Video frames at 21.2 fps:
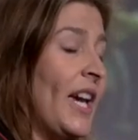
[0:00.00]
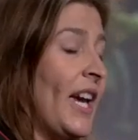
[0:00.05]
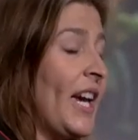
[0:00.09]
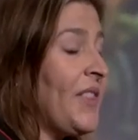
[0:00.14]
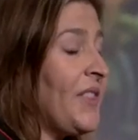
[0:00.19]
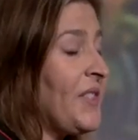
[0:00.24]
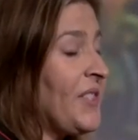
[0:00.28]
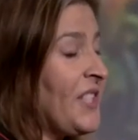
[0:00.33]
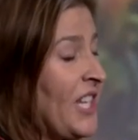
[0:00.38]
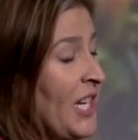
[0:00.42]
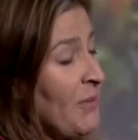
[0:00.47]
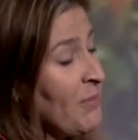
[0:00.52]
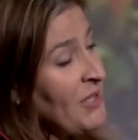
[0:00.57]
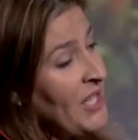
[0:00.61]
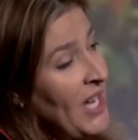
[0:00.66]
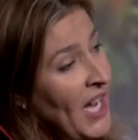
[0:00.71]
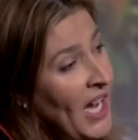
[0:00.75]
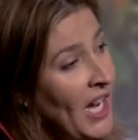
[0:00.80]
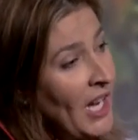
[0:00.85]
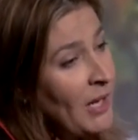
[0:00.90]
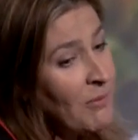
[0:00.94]
At the same
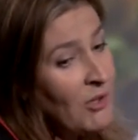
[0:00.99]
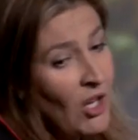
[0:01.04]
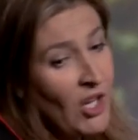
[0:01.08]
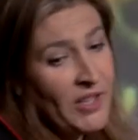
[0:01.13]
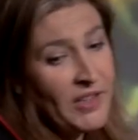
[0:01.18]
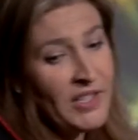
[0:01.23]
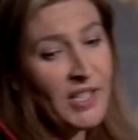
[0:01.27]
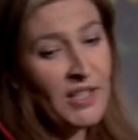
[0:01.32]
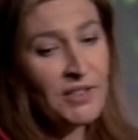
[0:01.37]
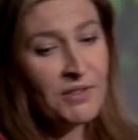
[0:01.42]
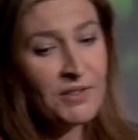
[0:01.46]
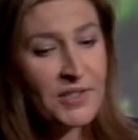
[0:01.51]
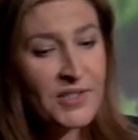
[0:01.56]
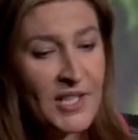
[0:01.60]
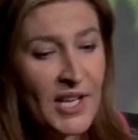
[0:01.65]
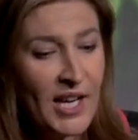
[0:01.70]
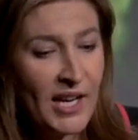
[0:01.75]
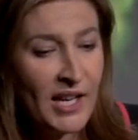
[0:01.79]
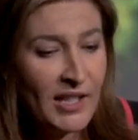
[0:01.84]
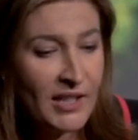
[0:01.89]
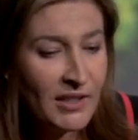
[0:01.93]
time, on the other
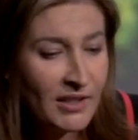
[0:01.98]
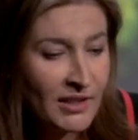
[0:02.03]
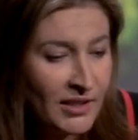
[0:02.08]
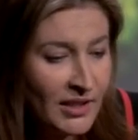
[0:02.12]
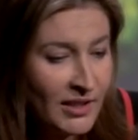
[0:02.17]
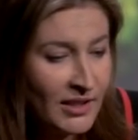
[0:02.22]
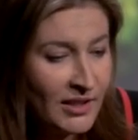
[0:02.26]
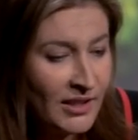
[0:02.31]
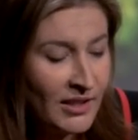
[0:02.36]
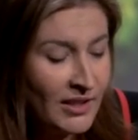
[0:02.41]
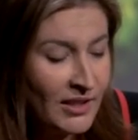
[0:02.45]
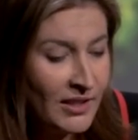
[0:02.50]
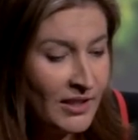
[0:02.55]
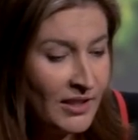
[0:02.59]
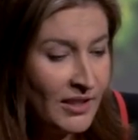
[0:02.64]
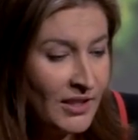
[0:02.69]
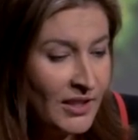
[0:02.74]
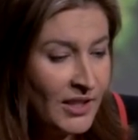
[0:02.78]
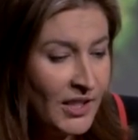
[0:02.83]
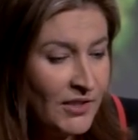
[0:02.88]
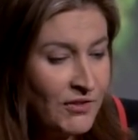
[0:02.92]
side,
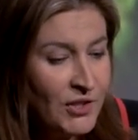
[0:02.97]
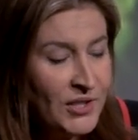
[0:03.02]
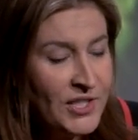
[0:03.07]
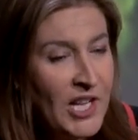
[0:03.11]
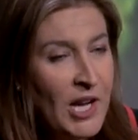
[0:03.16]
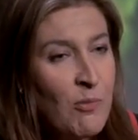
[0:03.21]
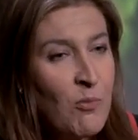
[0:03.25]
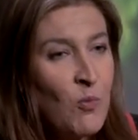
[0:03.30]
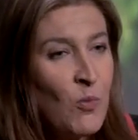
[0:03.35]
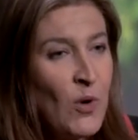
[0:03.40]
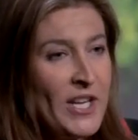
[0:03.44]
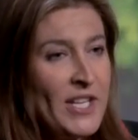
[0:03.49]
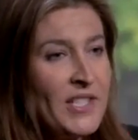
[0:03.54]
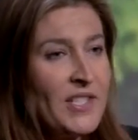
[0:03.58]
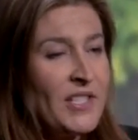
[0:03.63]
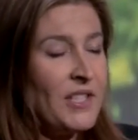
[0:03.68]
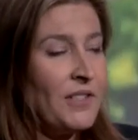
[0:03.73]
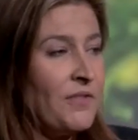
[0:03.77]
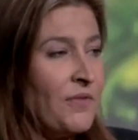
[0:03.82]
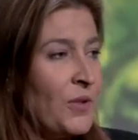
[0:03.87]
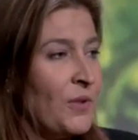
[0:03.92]
if you stop
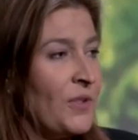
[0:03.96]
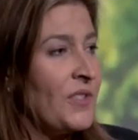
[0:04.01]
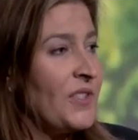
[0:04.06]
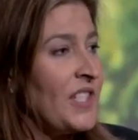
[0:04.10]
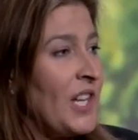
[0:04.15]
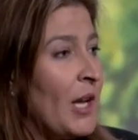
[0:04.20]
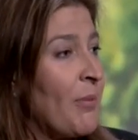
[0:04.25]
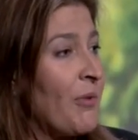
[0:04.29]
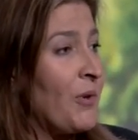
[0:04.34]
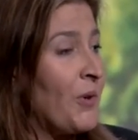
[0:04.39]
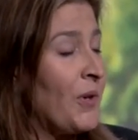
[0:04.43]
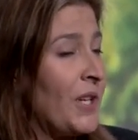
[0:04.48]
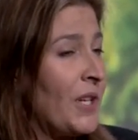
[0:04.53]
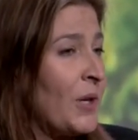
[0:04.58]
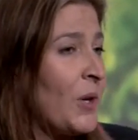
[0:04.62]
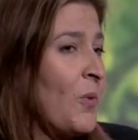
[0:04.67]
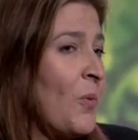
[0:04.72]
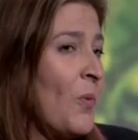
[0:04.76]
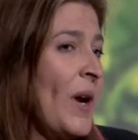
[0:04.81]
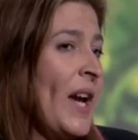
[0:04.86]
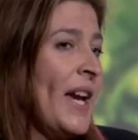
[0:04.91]
wasting food and stop throwing
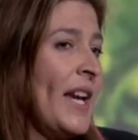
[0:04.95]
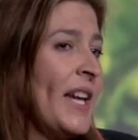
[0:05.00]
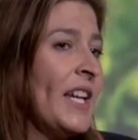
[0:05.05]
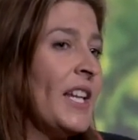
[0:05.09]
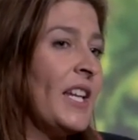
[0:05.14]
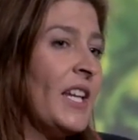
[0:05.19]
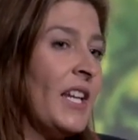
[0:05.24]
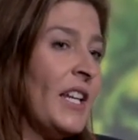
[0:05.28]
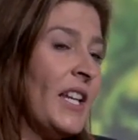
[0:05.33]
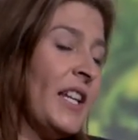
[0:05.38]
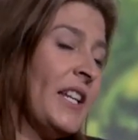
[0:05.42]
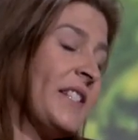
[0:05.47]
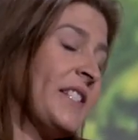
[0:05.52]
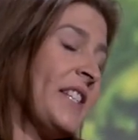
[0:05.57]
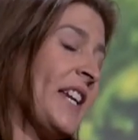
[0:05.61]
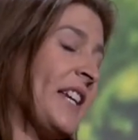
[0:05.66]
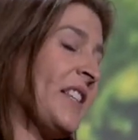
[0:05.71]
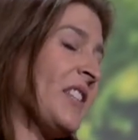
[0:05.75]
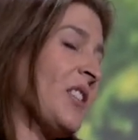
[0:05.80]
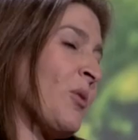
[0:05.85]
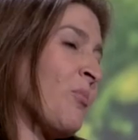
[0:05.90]
it away, it
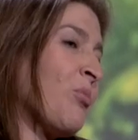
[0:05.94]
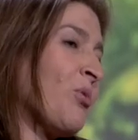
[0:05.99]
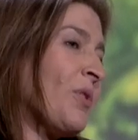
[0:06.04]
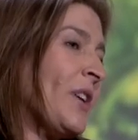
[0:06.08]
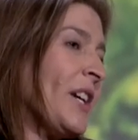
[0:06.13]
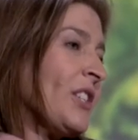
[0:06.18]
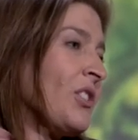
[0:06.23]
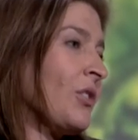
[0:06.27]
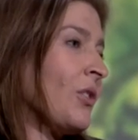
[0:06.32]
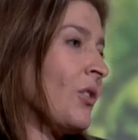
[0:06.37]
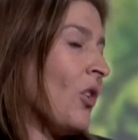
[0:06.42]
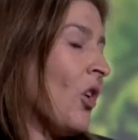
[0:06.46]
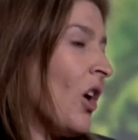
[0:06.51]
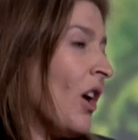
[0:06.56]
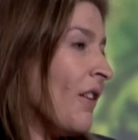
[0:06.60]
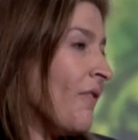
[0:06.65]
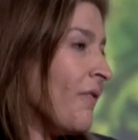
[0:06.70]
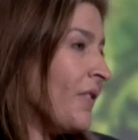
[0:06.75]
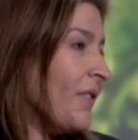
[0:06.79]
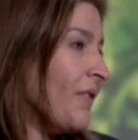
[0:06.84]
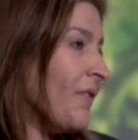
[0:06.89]
takes the pressure
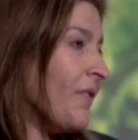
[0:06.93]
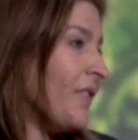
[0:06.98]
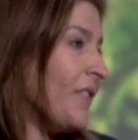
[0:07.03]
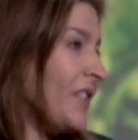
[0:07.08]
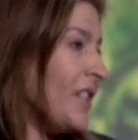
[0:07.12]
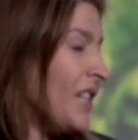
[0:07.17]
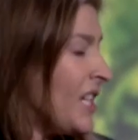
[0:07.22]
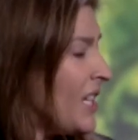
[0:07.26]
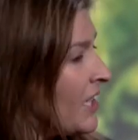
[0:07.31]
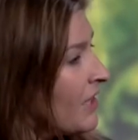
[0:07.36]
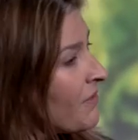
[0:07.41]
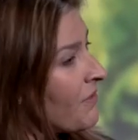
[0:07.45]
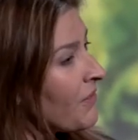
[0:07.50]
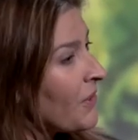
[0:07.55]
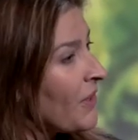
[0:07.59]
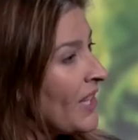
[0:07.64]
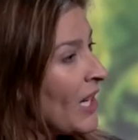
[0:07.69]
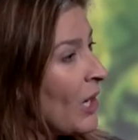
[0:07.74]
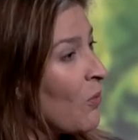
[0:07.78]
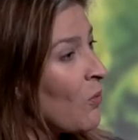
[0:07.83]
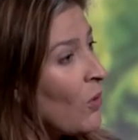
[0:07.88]
off of the need
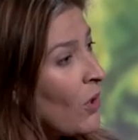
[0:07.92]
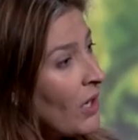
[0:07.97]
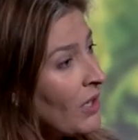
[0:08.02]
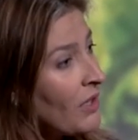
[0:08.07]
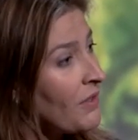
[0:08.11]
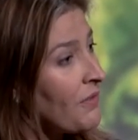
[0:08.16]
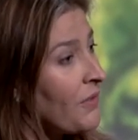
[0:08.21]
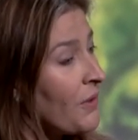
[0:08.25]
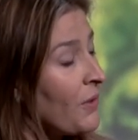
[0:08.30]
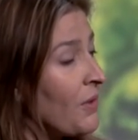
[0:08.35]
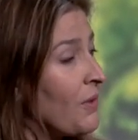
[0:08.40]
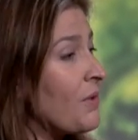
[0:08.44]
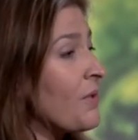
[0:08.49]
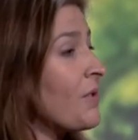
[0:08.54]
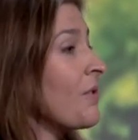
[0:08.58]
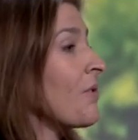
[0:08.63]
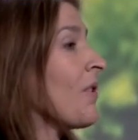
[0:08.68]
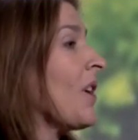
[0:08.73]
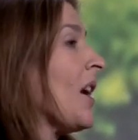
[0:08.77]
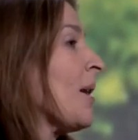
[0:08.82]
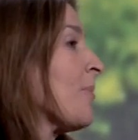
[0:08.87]
for that water for
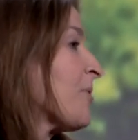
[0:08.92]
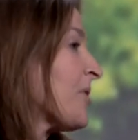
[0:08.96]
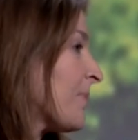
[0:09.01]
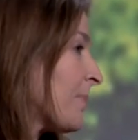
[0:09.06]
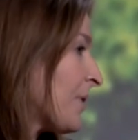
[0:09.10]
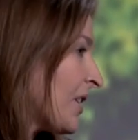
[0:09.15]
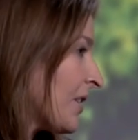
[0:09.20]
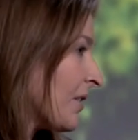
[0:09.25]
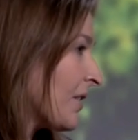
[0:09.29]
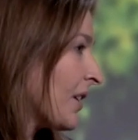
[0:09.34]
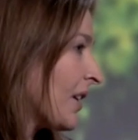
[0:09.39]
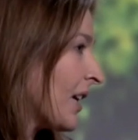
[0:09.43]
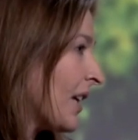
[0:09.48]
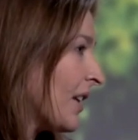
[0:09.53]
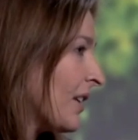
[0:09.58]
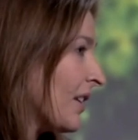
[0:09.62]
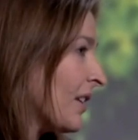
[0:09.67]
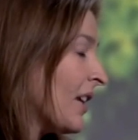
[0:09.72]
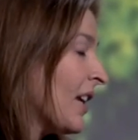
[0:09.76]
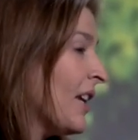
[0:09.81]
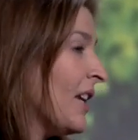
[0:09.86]
those crops to be irrigated.